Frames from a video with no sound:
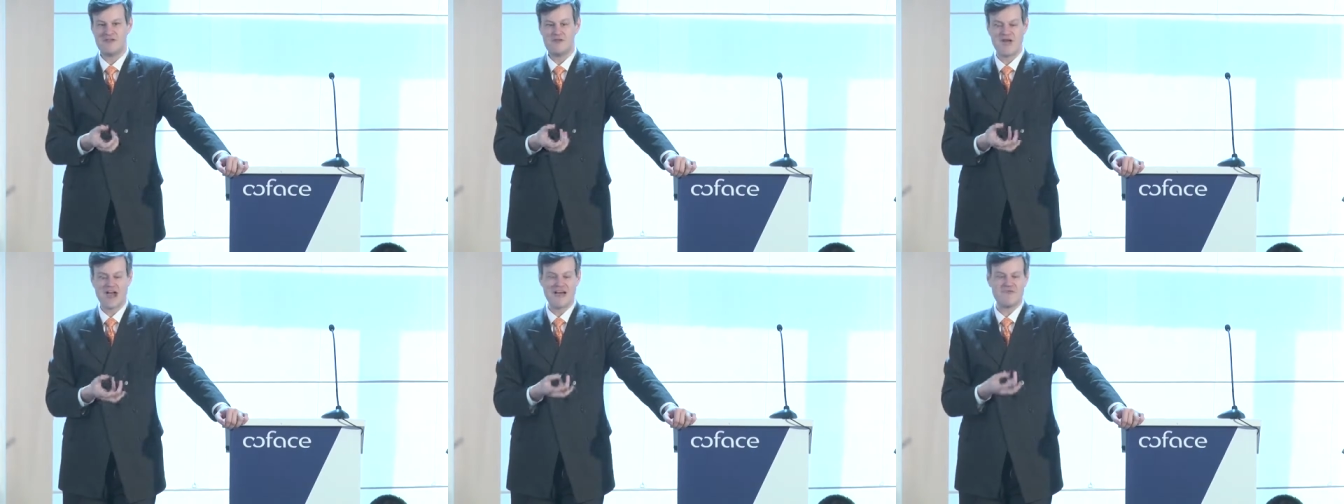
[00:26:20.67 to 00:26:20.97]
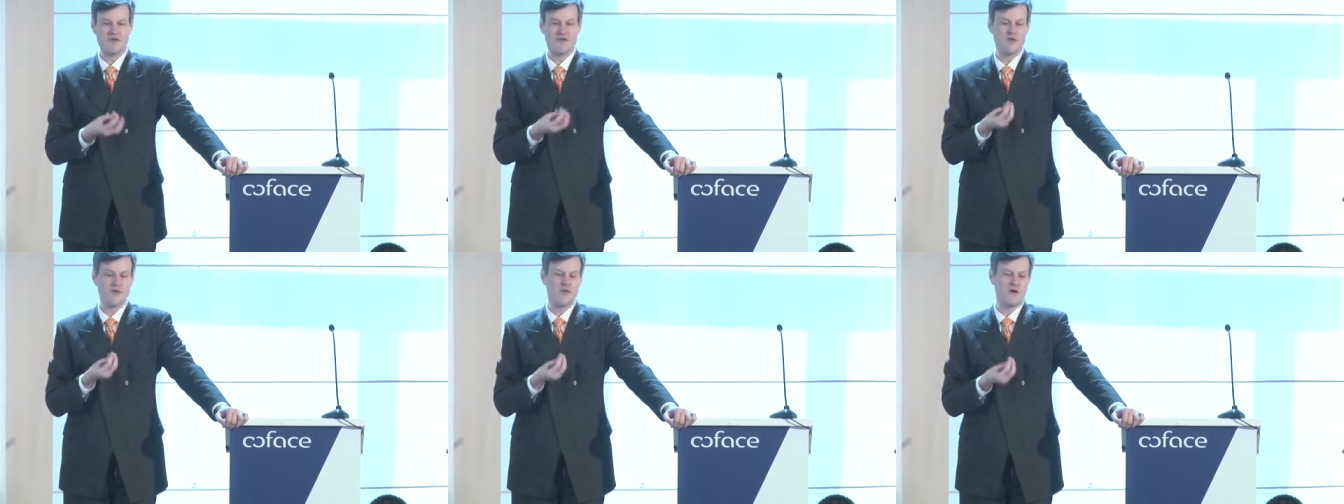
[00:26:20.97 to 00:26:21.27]
So you
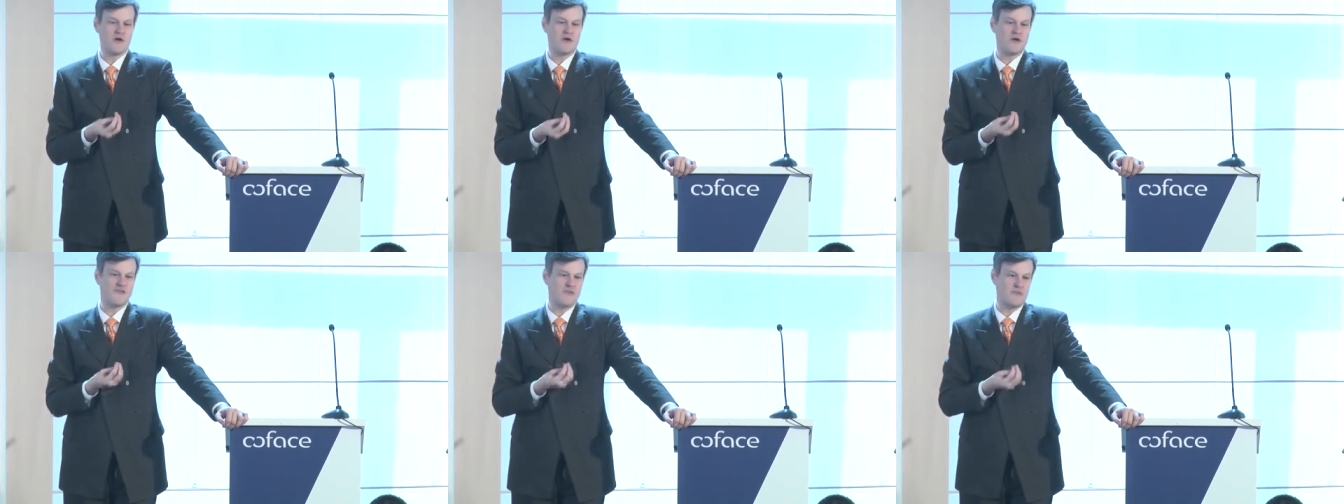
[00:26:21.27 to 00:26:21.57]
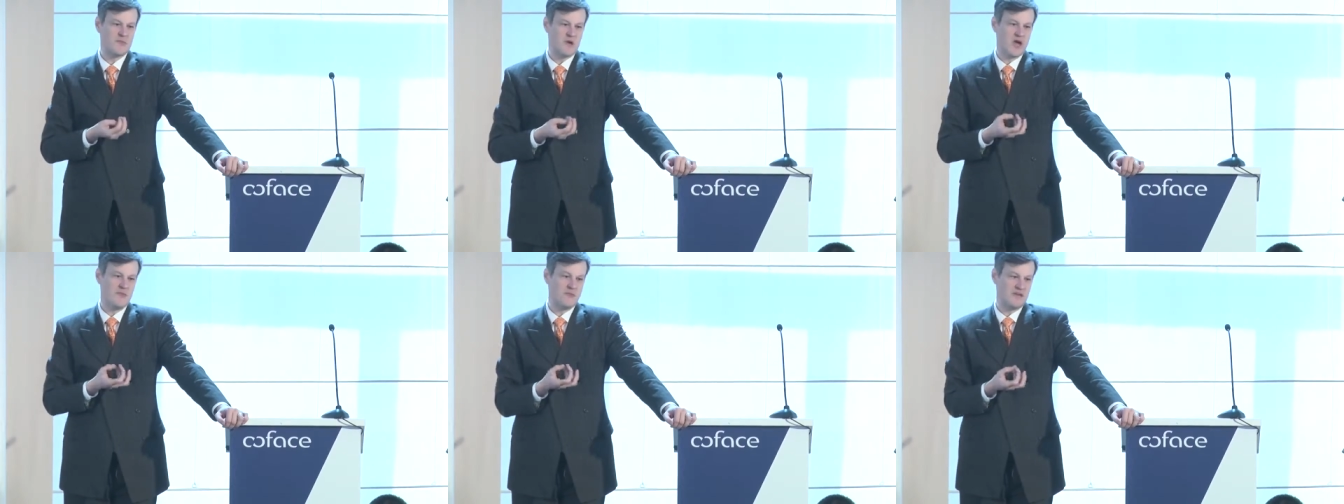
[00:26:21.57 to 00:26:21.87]
have a third of
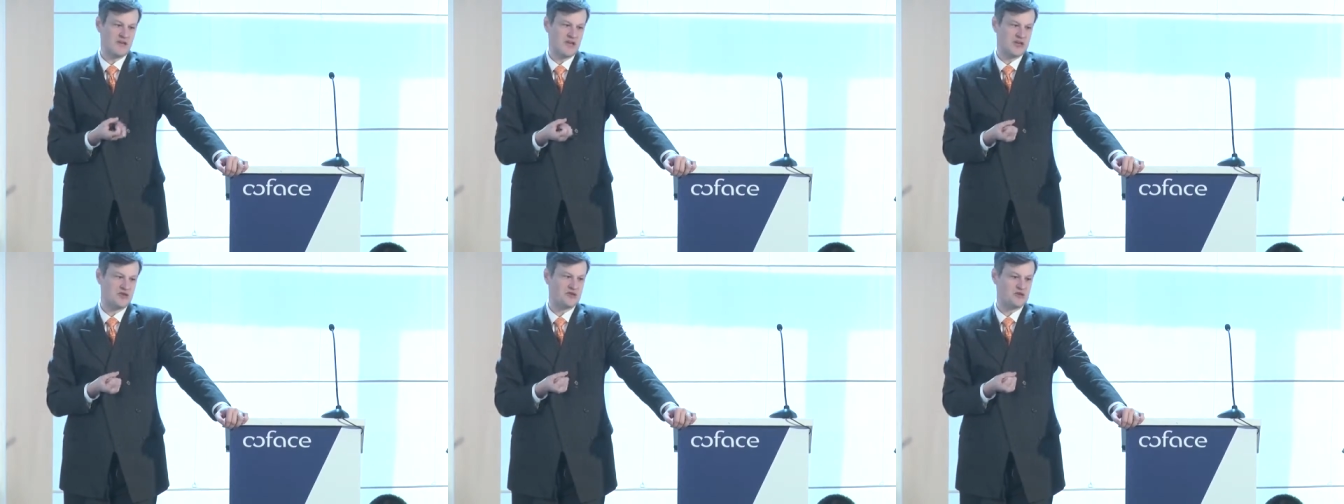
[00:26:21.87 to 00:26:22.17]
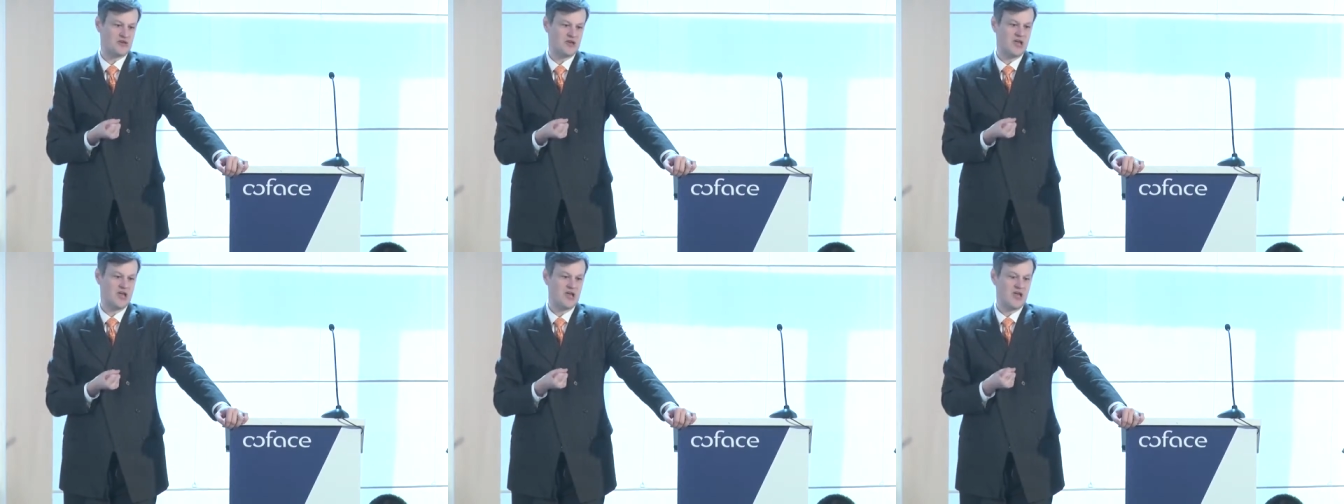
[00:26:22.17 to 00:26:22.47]
the
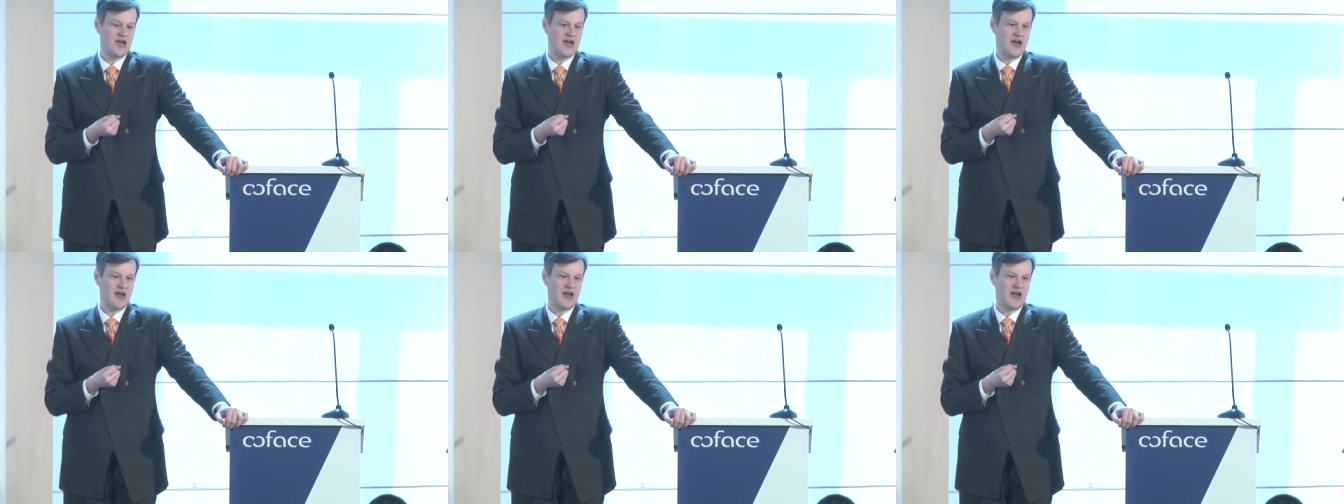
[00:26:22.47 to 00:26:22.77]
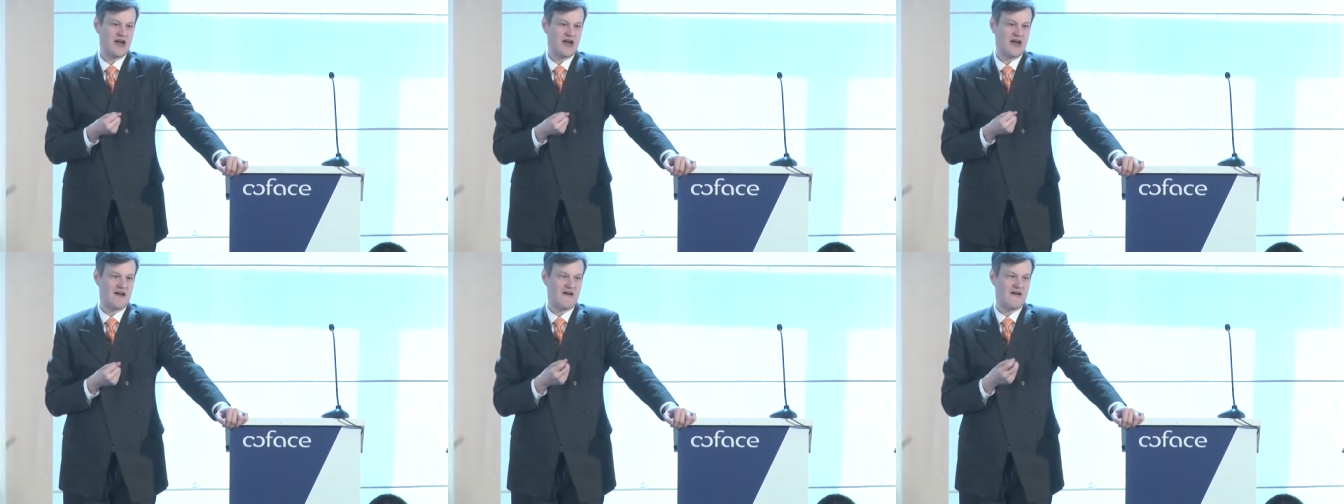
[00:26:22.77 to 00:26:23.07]
population
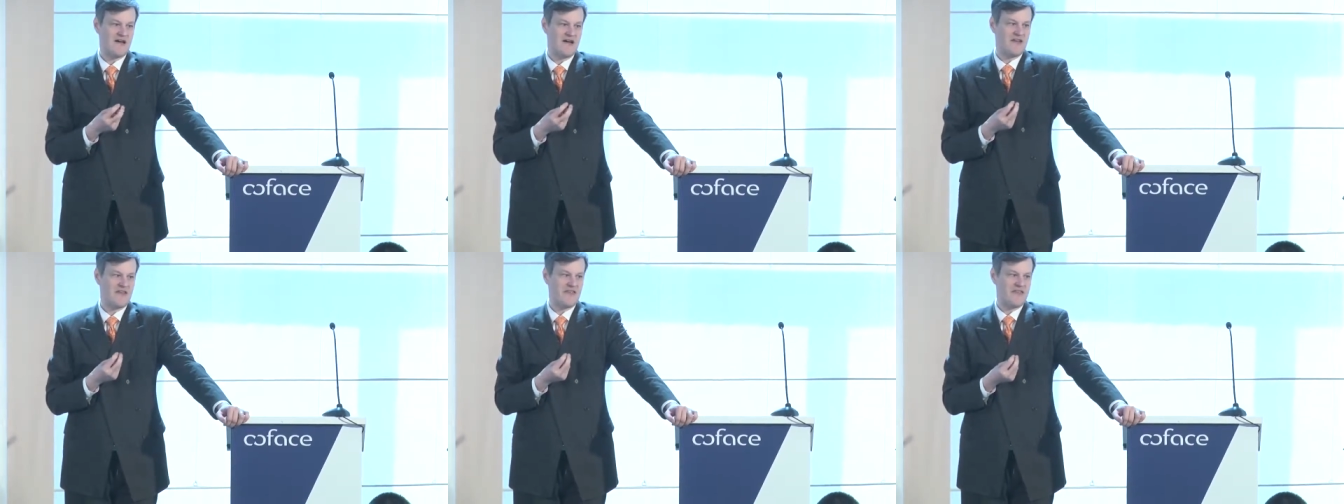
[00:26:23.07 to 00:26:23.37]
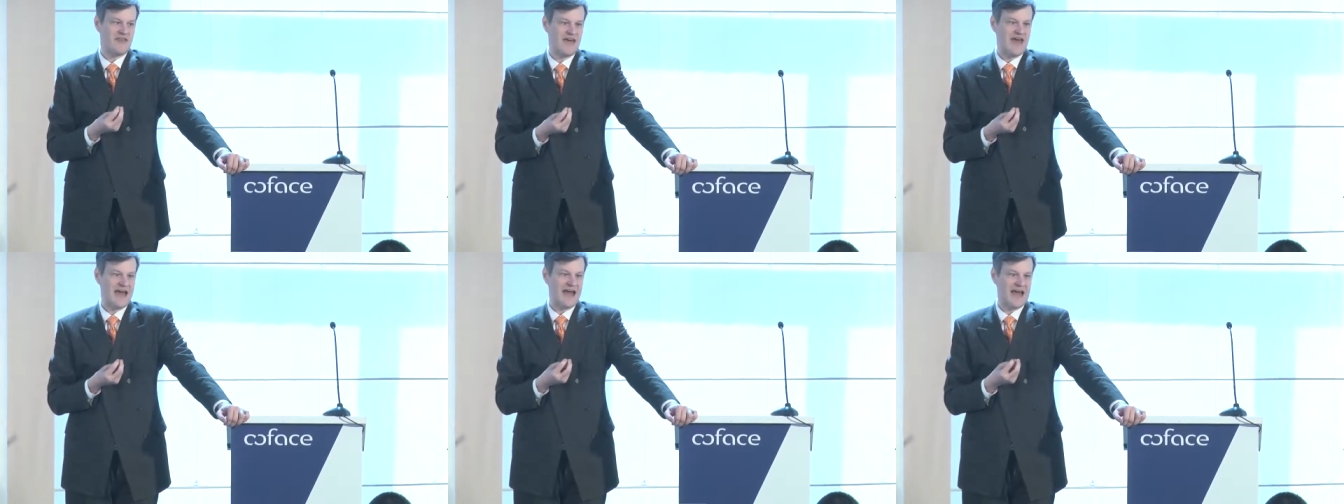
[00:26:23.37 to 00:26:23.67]
uh,
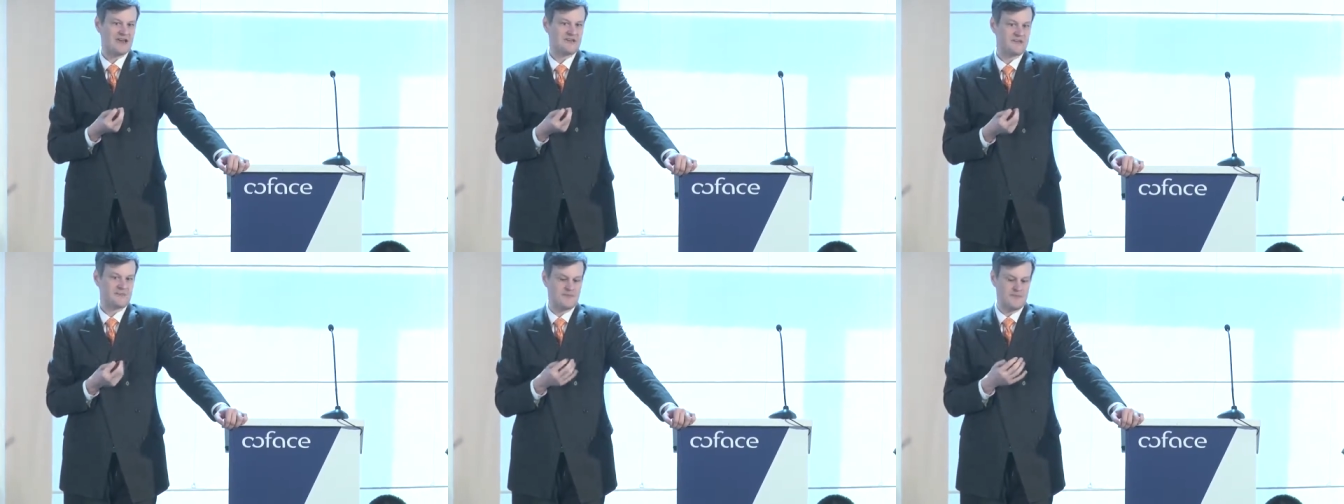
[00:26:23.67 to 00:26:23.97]
that